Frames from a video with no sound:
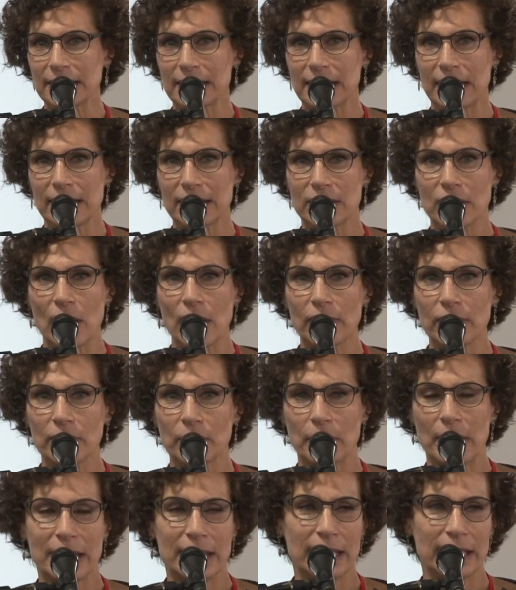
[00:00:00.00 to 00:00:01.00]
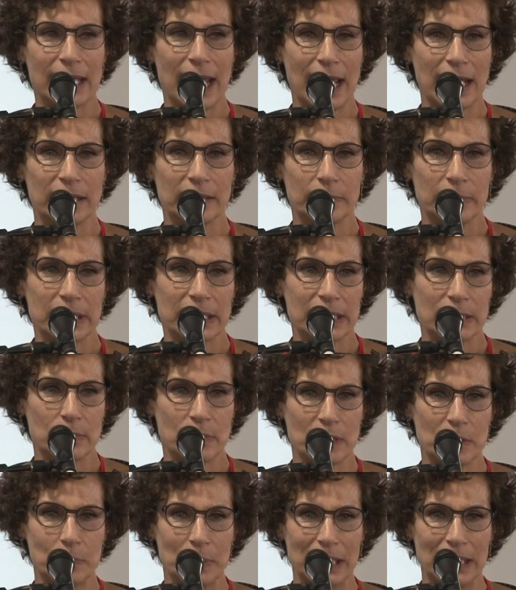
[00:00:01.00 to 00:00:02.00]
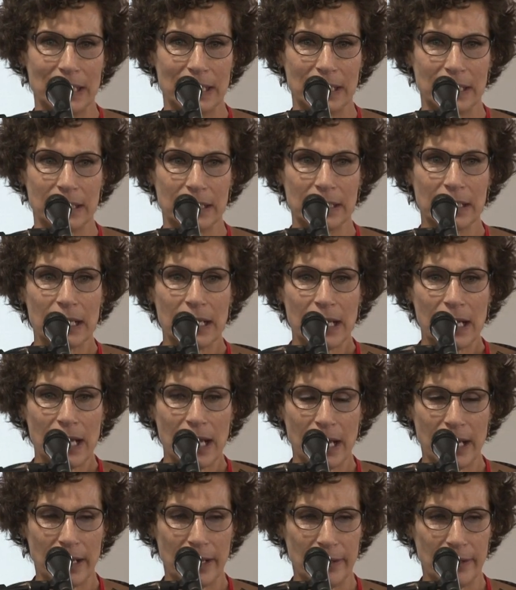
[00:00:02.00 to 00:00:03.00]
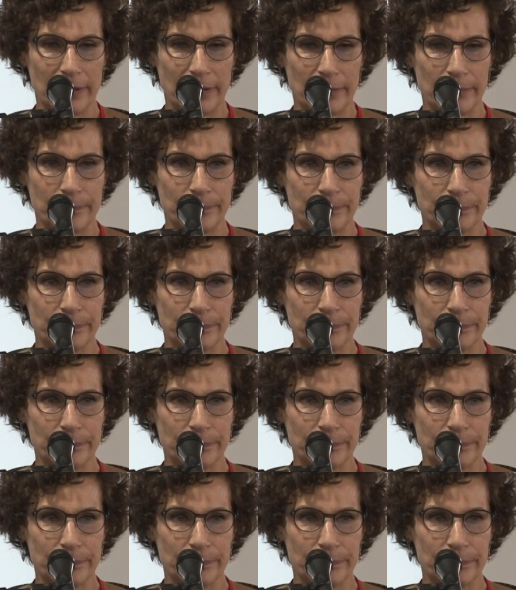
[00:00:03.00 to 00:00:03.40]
and I saw the way that cannabis was being um,